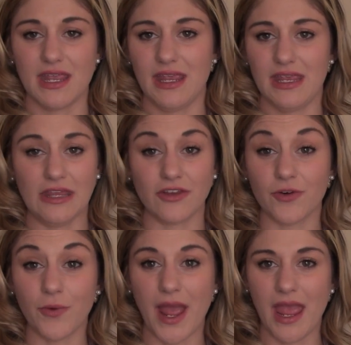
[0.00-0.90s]
either
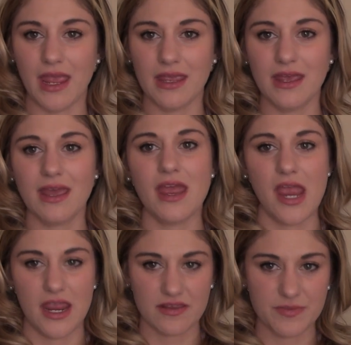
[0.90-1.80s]
way,
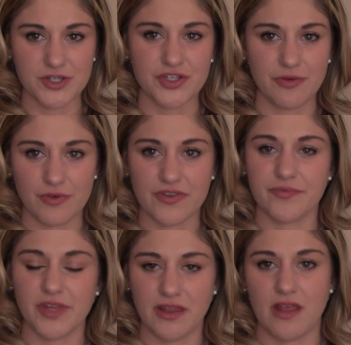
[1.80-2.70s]
especially with
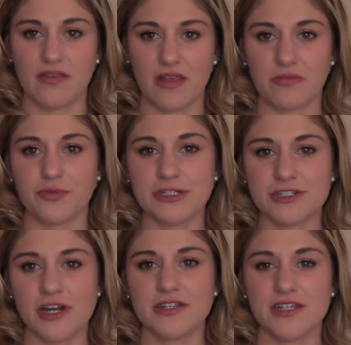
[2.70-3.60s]
something that says
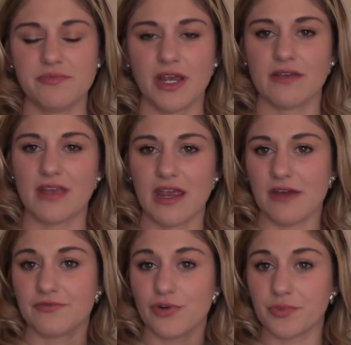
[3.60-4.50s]
moisturizing, because I
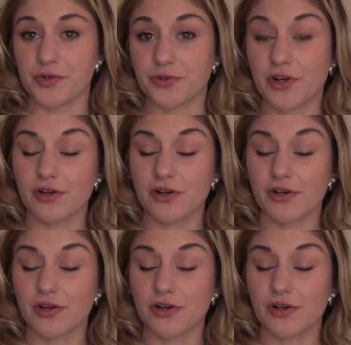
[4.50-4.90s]
have normal